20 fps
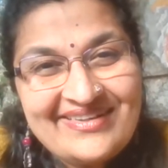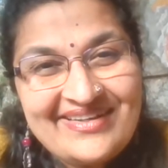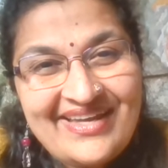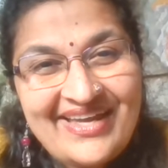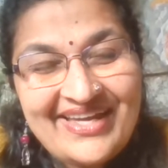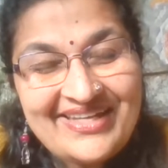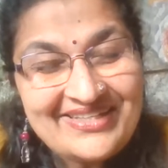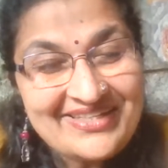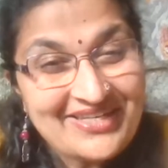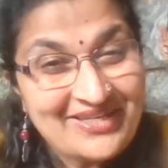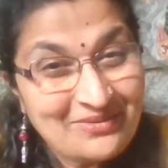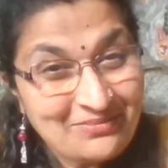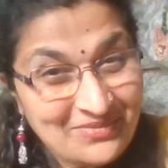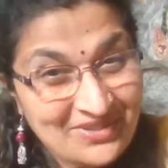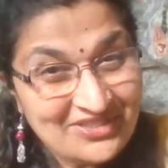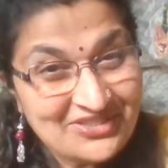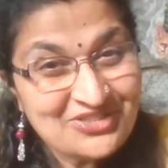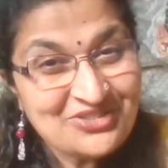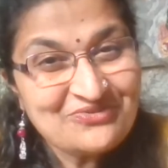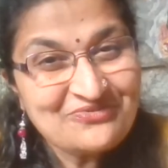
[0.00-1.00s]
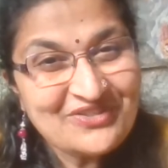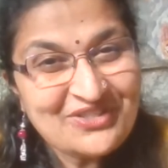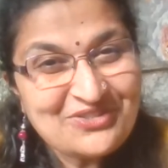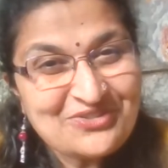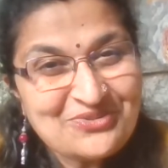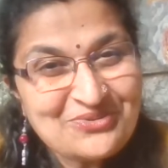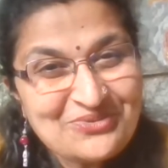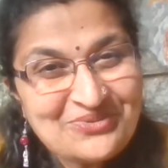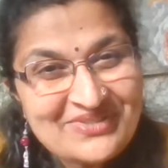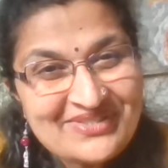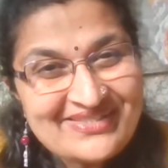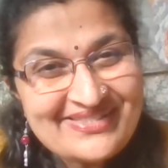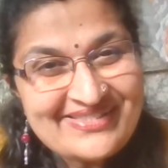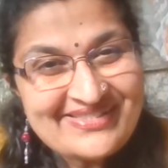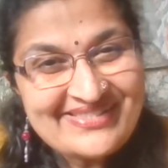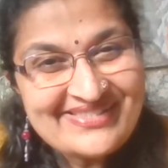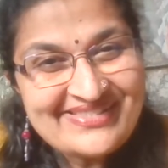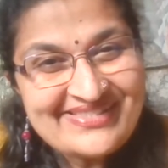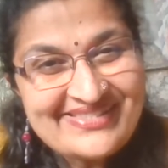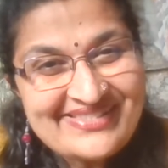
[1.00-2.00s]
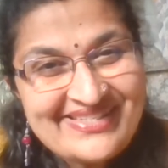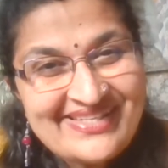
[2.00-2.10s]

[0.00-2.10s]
and emerge victorious?